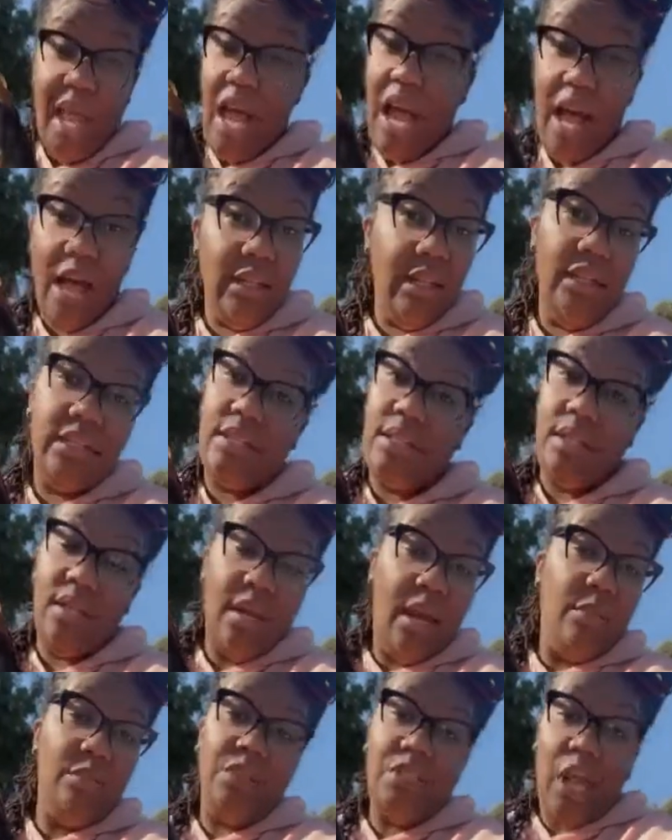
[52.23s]
I oh, listen,
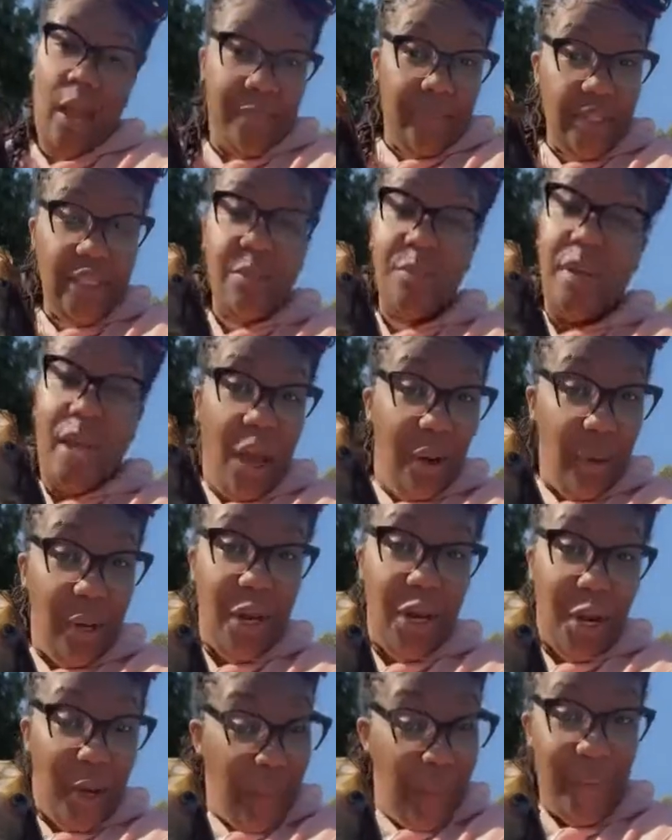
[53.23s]
I'm just happy to be out
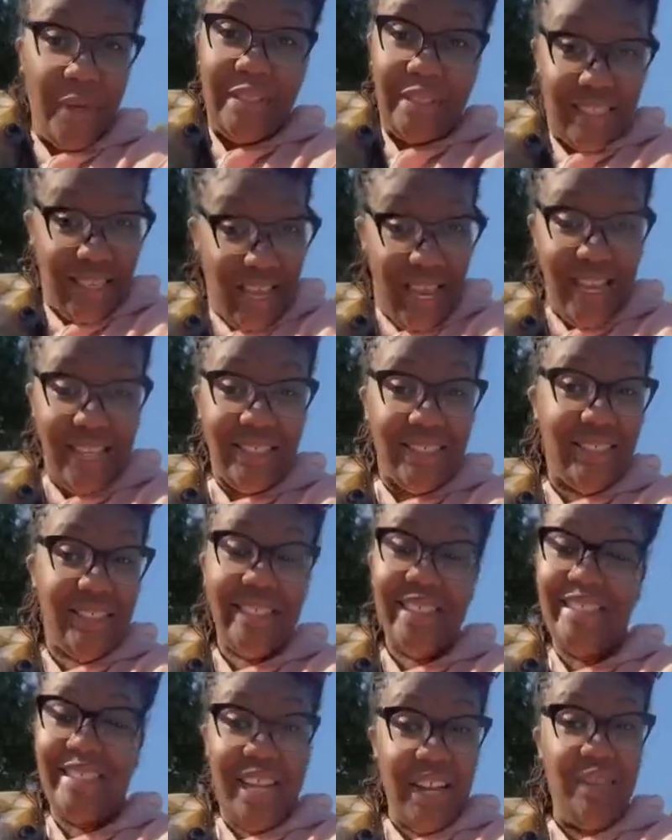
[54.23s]
here, but to catch
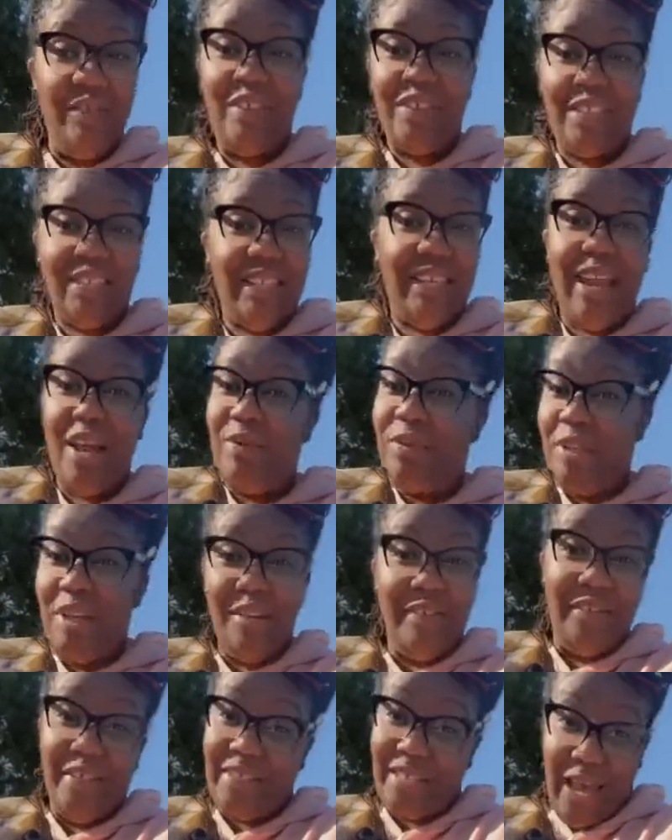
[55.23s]
the second fish of the day within
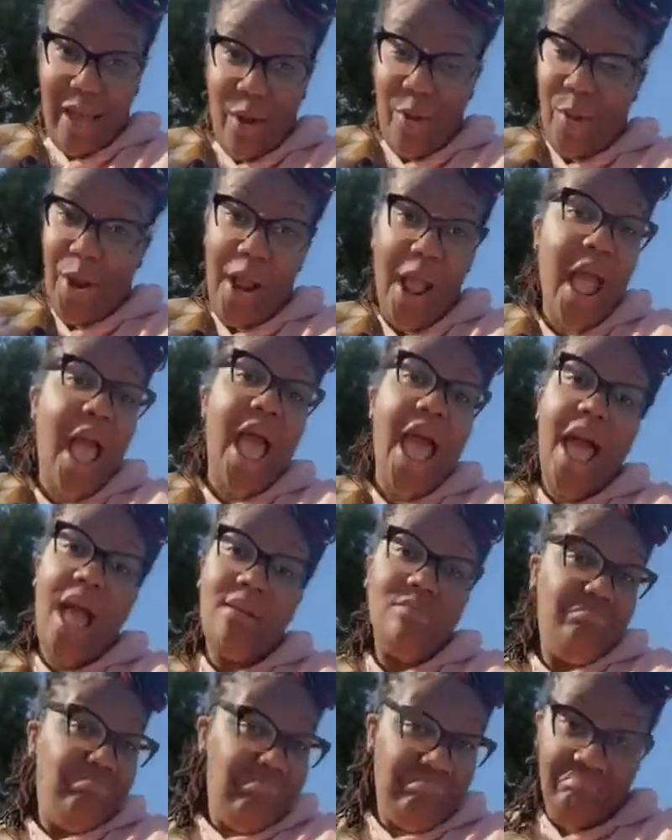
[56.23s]
the first hour,
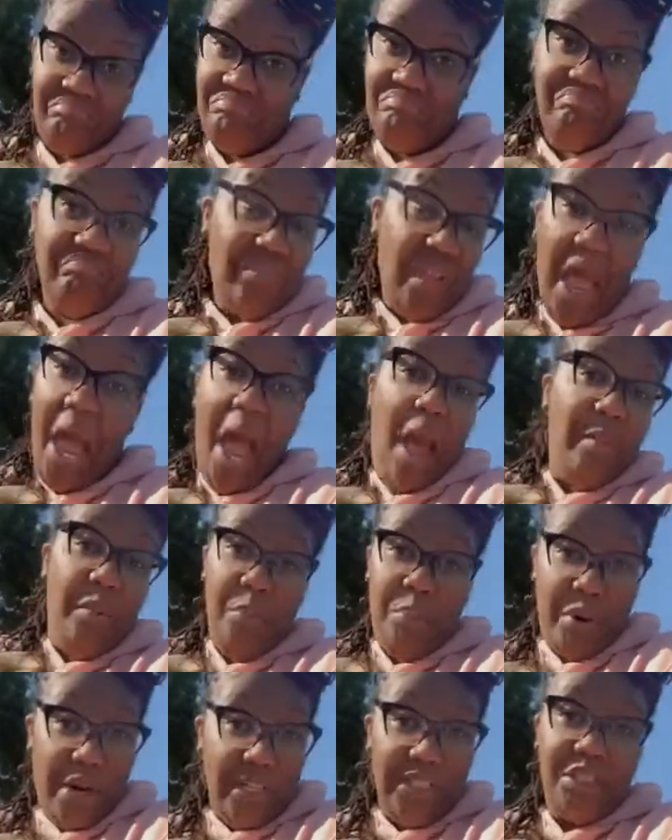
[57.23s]
I'm
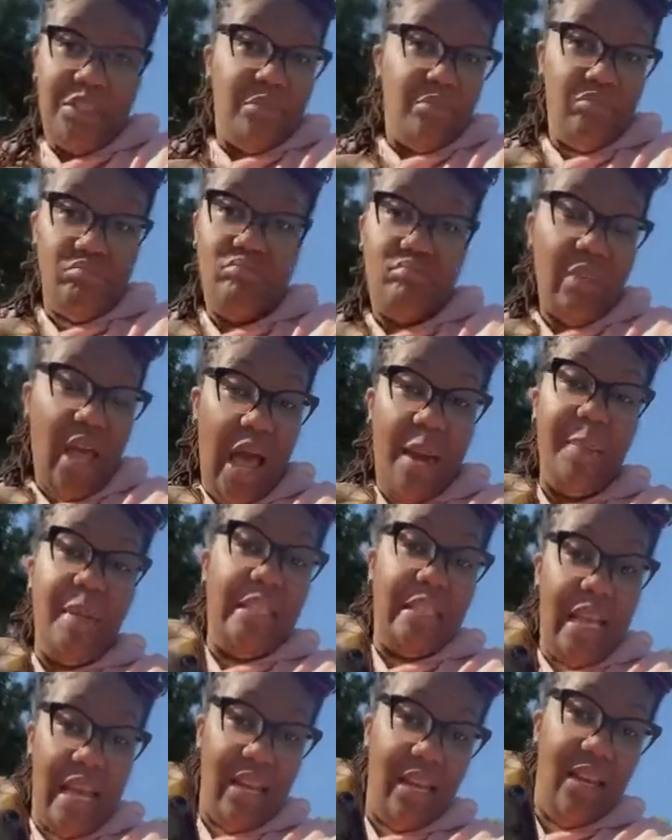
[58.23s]
impressed. I'm
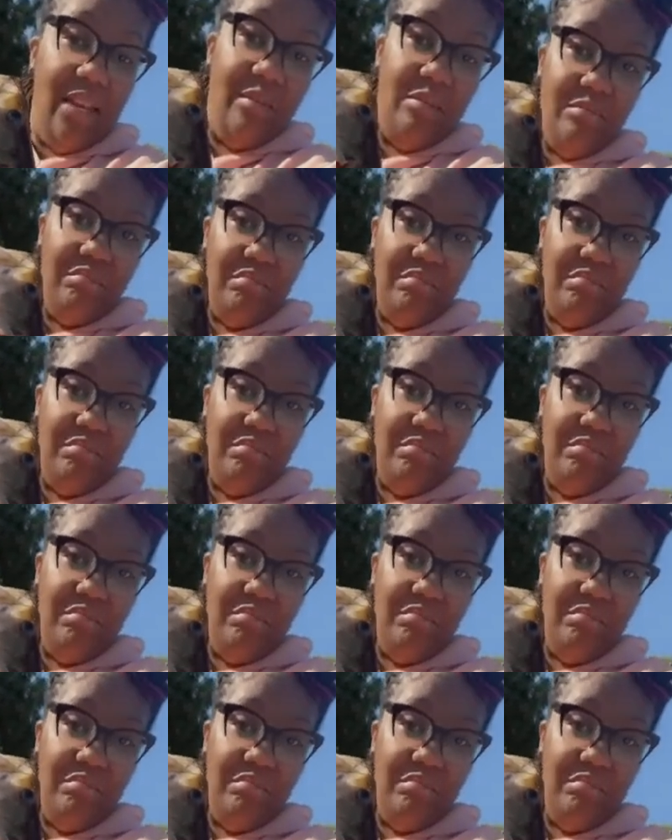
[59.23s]
excited.